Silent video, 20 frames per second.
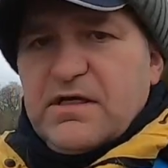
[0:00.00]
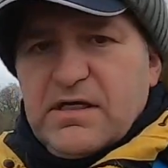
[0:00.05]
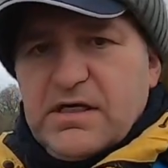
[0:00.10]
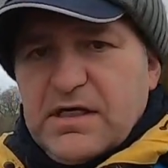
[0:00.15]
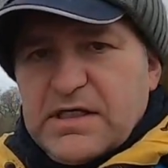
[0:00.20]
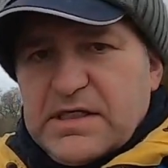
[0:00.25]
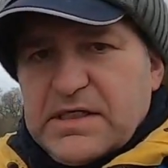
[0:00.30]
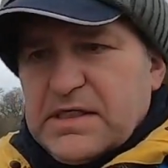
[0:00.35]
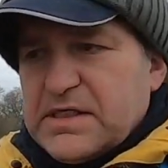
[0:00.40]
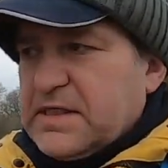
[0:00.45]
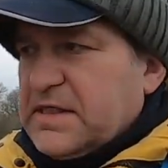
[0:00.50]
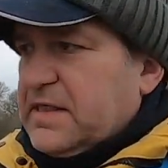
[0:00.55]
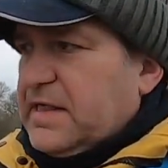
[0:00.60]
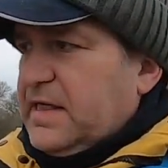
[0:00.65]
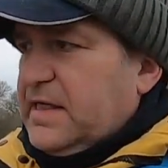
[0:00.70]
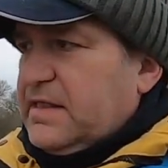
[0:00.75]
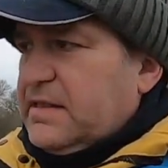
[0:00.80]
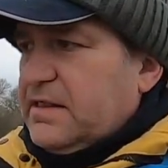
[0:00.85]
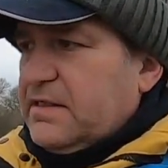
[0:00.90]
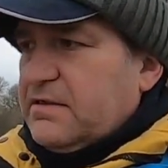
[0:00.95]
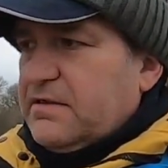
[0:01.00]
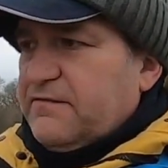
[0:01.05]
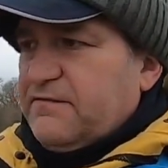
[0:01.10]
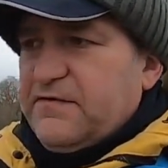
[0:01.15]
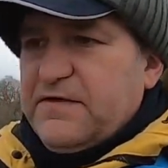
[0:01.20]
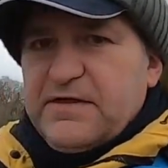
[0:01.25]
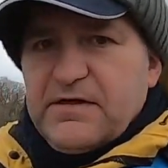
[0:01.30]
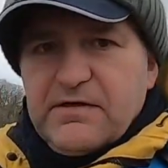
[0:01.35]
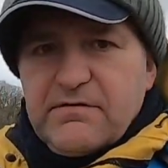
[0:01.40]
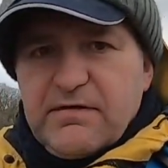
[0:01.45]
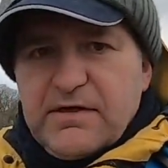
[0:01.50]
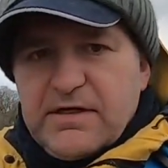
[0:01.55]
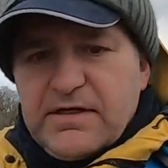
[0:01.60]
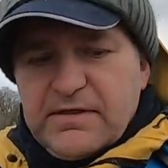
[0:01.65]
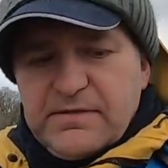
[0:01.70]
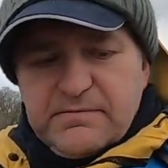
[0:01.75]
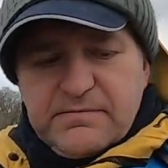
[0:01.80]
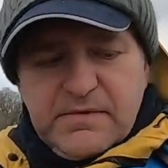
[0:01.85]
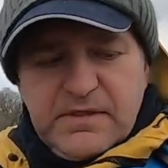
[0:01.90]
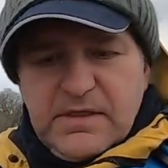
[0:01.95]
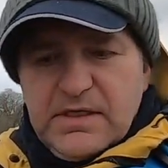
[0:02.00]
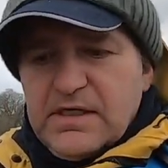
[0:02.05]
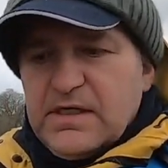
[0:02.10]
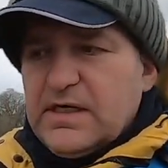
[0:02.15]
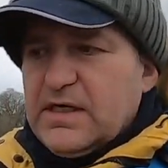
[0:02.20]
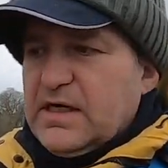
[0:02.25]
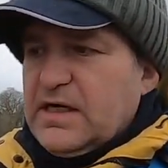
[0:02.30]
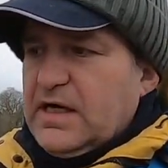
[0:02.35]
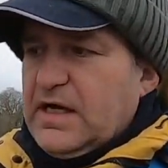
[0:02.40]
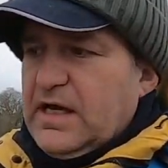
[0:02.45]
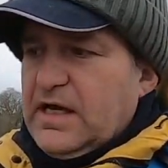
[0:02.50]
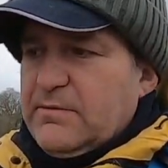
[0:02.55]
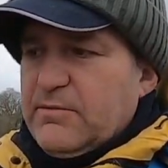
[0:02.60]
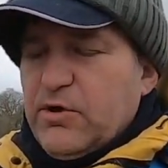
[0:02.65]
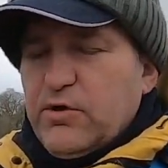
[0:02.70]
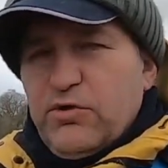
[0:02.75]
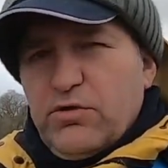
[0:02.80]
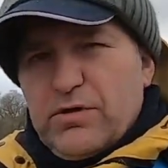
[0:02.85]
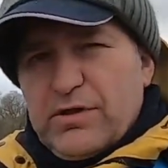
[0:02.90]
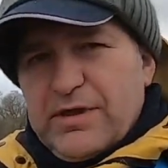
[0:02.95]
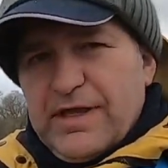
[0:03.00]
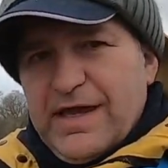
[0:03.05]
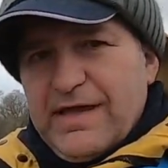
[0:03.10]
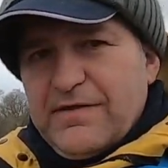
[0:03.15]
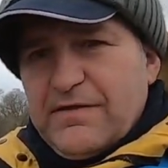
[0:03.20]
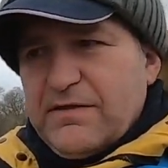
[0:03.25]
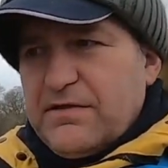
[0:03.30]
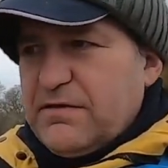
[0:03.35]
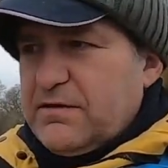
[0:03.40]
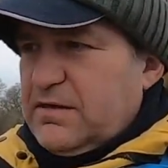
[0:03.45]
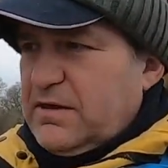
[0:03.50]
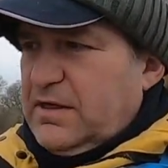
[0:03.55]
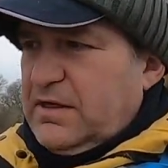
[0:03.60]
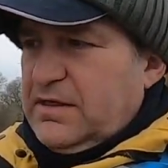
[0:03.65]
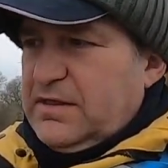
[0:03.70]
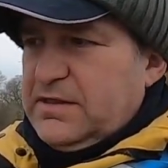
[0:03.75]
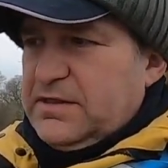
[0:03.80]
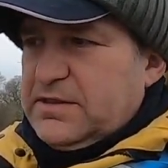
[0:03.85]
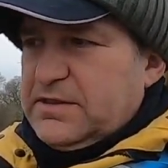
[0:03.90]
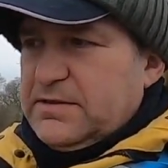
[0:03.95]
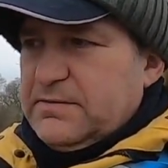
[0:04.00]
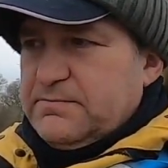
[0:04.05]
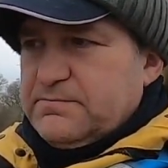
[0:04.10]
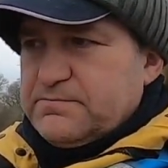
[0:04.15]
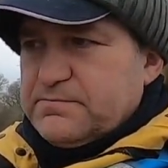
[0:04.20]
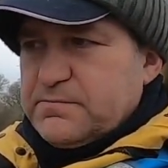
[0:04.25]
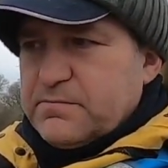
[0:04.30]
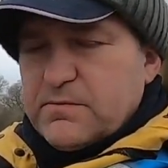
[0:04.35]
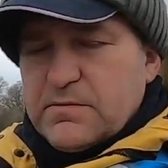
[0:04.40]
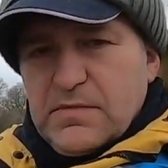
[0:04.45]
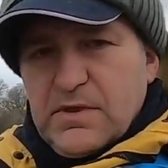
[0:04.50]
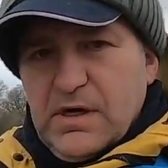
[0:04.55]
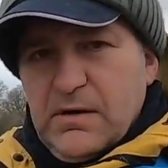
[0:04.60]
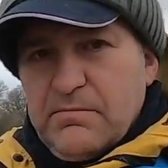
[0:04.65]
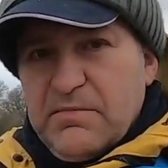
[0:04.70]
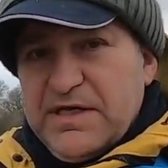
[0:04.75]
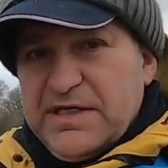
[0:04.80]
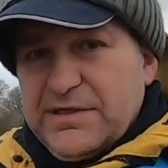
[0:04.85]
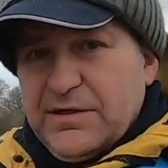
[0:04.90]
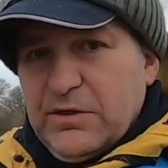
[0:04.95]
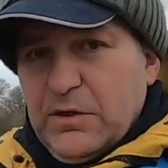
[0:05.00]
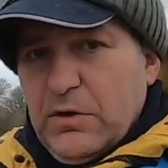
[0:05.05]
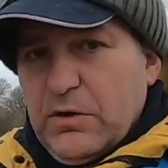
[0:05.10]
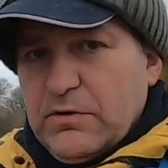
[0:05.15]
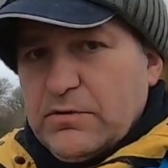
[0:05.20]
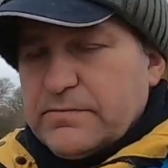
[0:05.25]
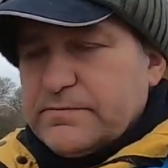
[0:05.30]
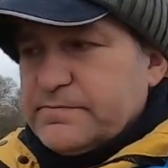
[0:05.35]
It's a sliding feeder rig, and my hook length is 1 metre long.